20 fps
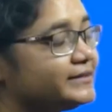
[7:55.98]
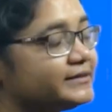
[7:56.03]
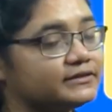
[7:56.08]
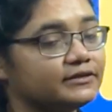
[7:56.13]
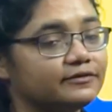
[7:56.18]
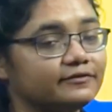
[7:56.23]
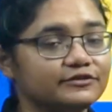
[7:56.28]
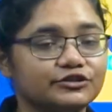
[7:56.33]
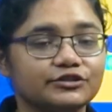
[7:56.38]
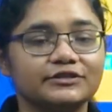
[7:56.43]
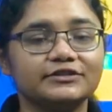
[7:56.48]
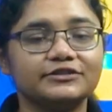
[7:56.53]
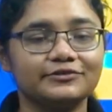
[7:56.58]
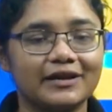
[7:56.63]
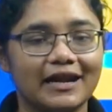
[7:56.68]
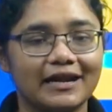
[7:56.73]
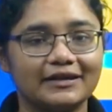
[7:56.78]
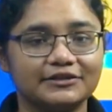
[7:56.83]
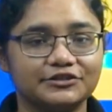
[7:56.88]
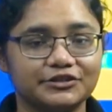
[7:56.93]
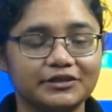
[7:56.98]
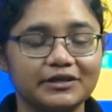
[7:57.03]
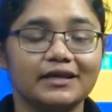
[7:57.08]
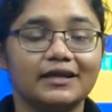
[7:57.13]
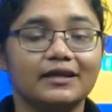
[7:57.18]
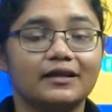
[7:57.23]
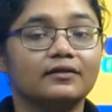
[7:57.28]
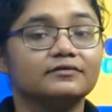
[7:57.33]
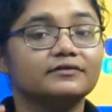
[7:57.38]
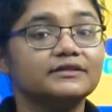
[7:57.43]
revision strategy.
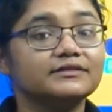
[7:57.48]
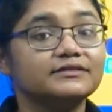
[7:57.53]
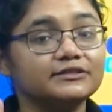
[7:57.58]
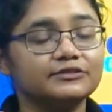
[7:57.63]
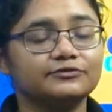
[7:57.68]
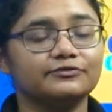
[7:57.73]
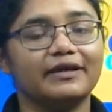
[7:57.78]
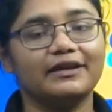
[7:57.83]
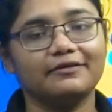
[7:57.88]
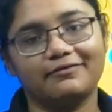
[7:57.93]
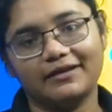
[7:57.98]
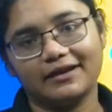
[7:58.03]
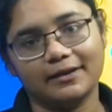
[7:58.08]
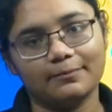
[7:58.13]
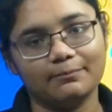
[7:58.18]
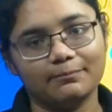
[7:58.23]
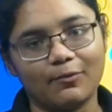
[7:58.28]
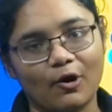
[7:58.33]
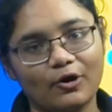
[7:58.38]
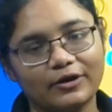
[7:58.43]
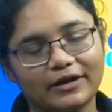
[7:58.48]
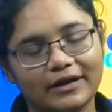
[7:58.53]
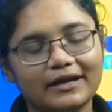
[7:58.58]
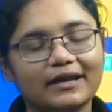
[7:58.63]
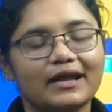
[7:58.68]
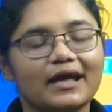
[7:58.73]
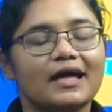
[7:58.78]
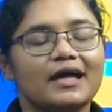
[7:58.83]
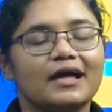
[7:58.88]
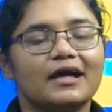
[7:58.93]
This is very, very
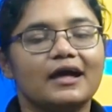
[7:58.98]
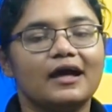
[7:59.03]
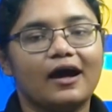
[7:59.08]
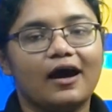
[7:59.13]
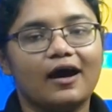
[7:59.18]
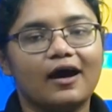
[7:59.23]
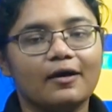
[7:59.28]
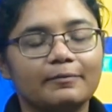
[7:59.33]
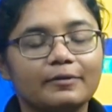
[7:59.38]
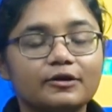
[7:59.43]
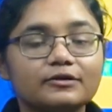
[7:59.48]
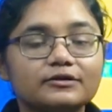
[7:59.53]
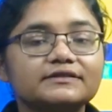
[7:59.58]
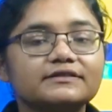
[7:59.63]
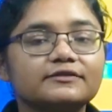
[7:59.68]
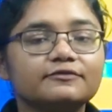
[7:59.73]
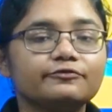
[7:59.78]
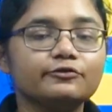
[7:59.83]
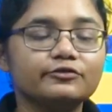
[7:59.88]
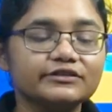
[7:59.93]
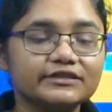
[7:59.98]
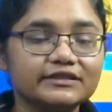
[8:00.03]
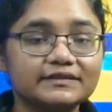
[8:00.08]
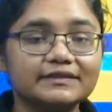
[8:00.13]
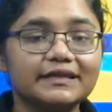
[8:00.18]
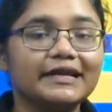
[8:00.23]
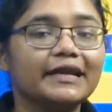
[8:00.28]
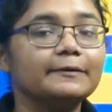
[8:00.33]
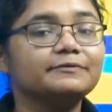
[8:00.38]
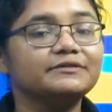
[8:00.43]
important. Because if you just
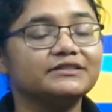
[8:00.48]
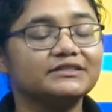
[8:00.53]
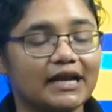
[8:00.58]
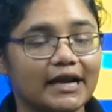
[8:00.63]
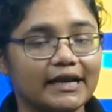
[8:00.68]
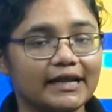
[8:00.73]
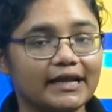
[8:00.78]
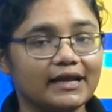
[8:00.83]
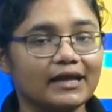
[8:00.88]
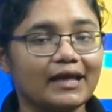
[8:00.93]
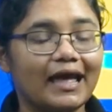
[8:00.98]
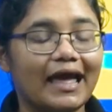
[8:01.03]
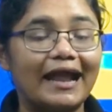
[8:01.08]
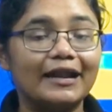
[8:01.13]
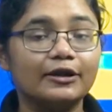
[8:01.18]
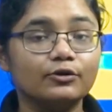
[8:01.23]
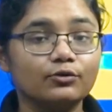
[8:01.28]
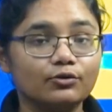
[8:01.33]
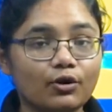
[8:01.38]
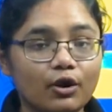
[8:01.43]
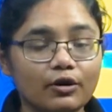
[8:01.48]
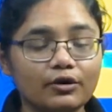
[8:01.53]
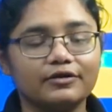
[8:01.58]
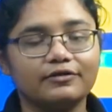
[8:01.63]
keep studying and do not